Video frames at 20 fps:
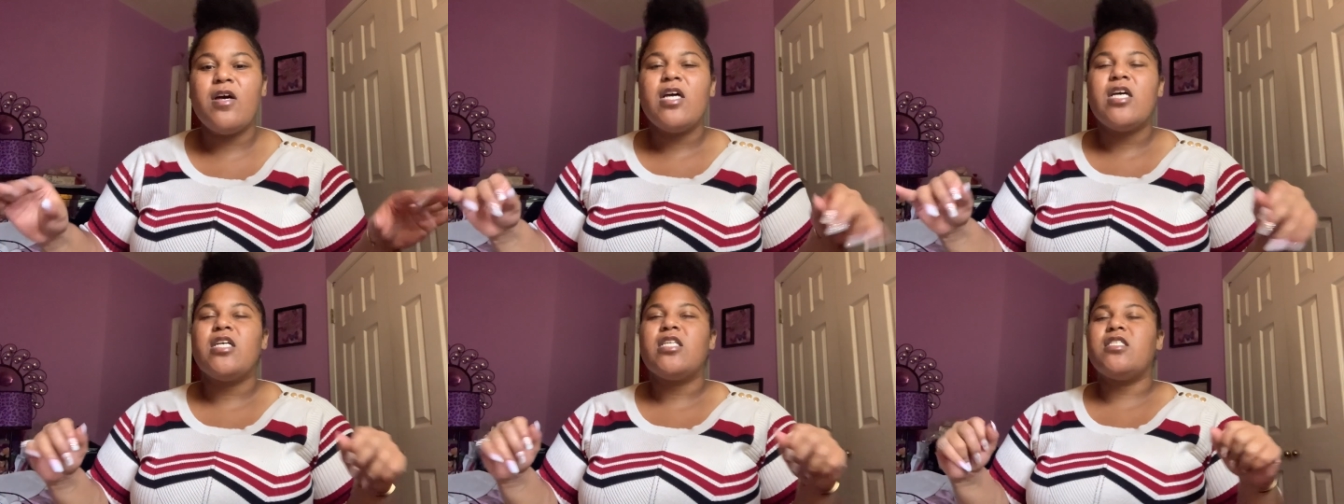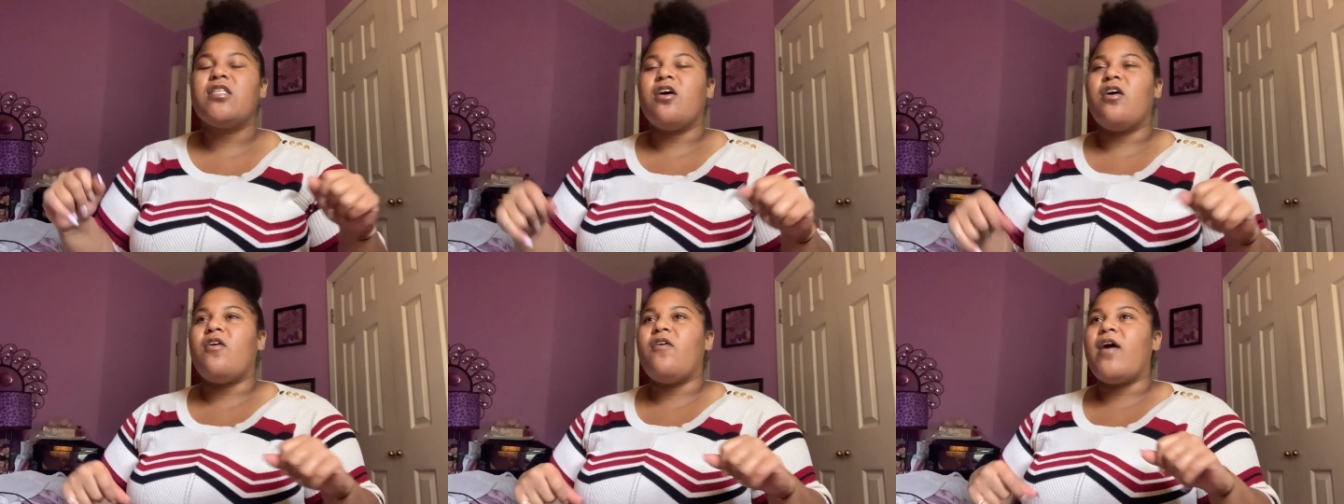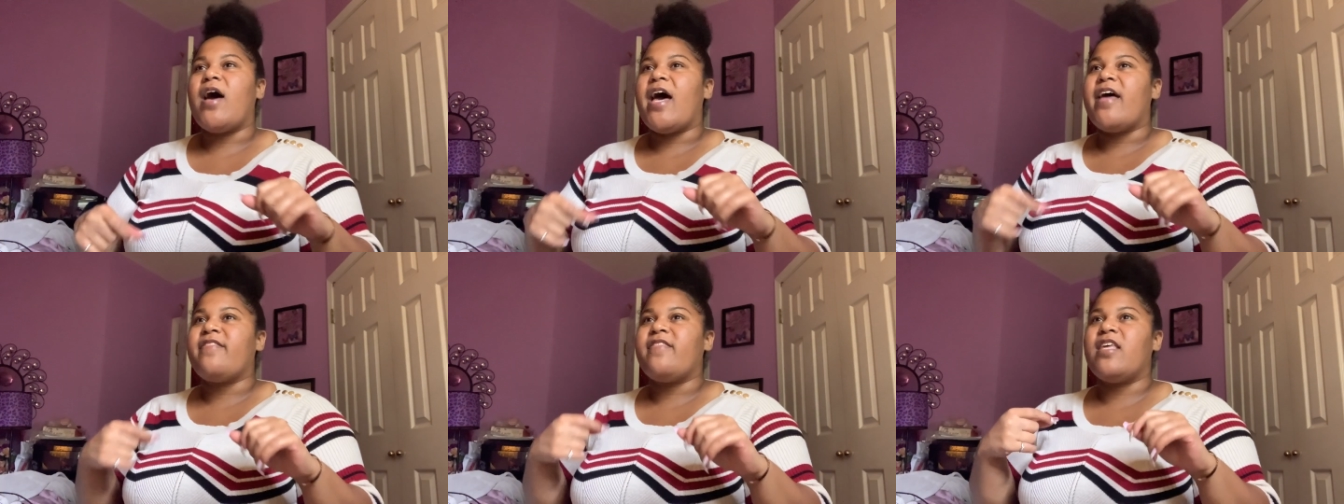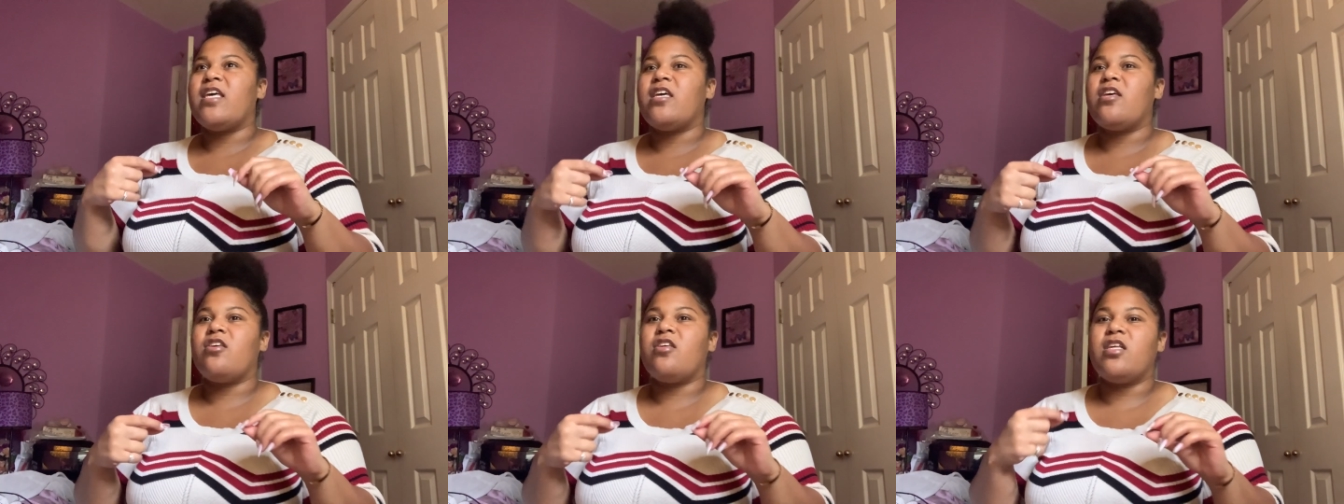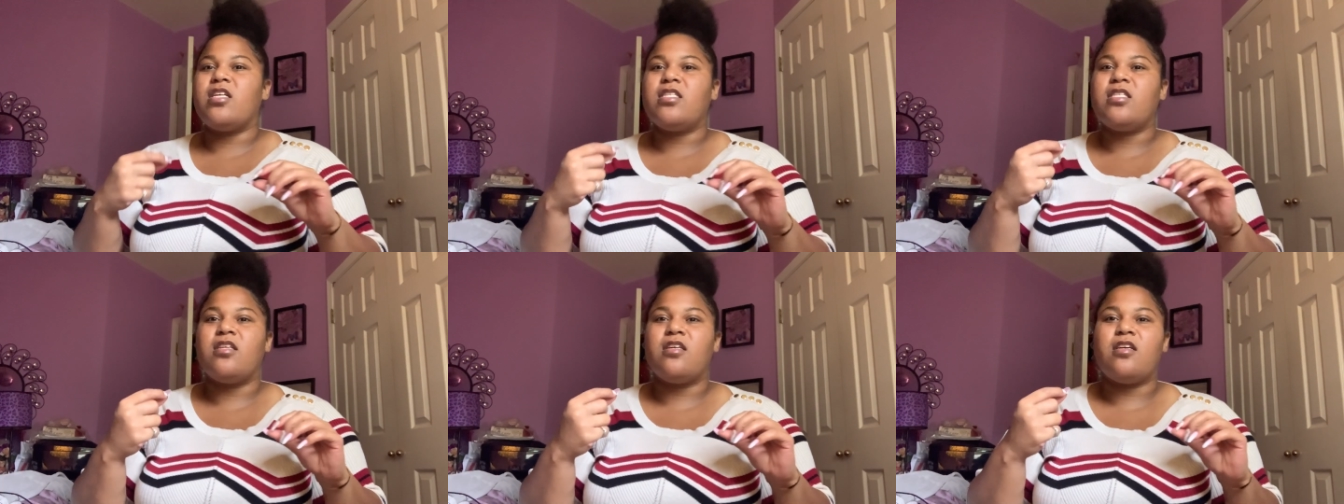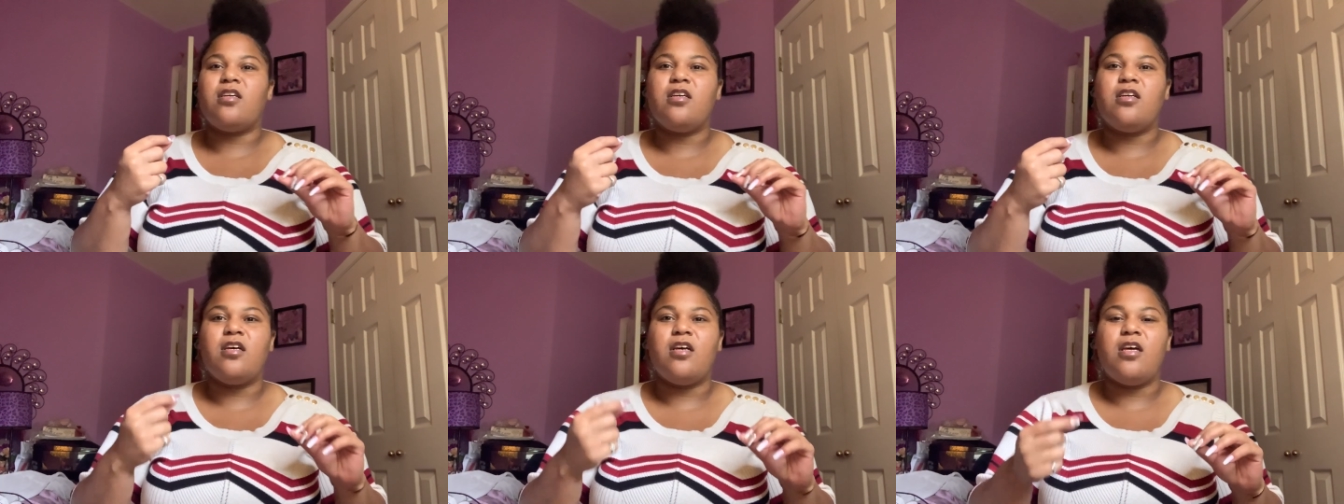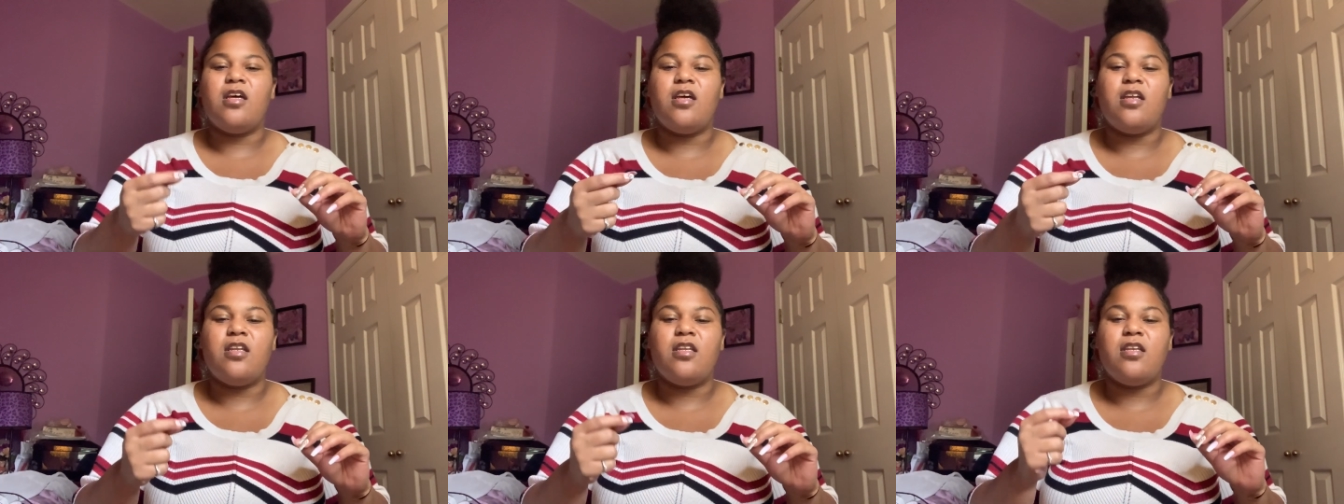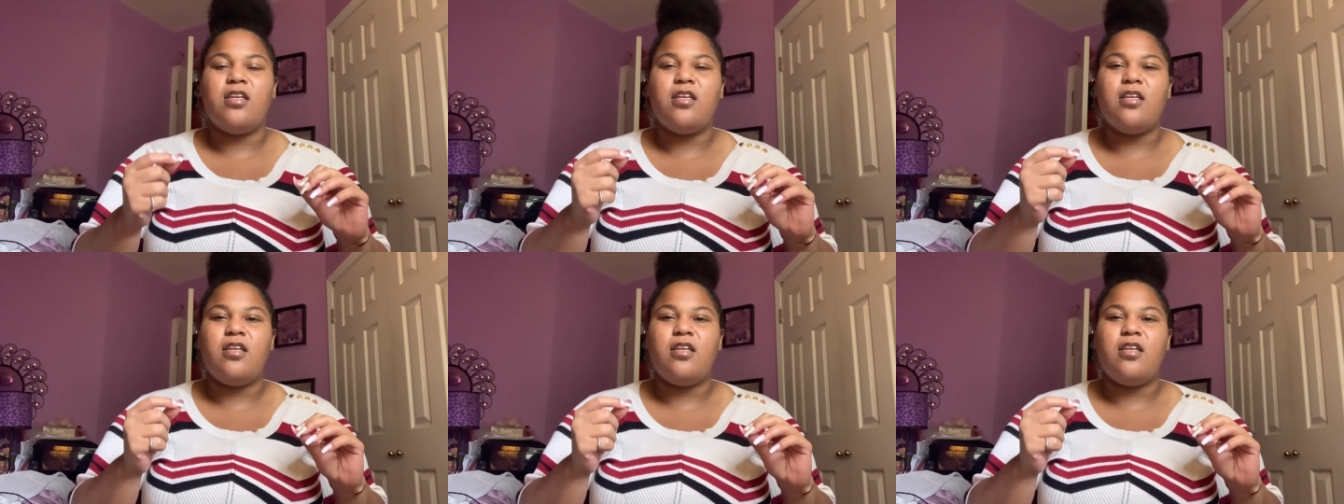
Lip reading: So I think it's a good